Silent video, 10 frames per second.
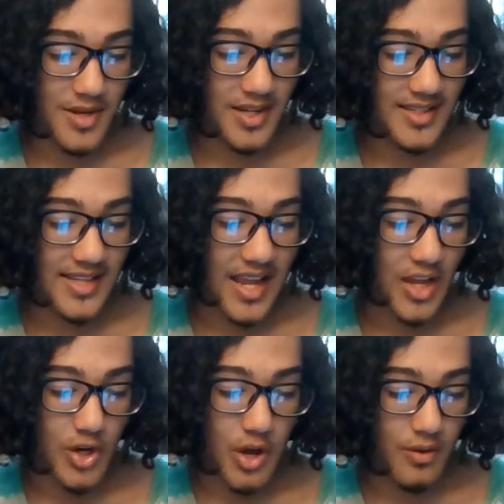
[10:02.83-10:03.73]
saying
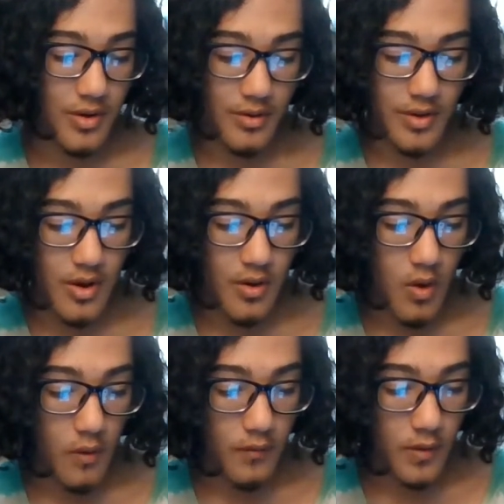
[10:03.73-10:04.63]
no, no, no
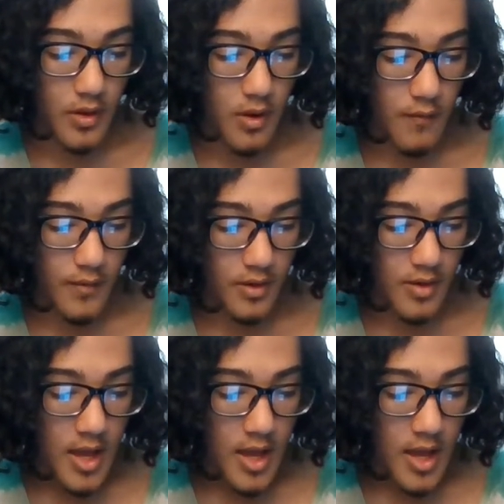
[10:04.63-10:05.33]
over and over.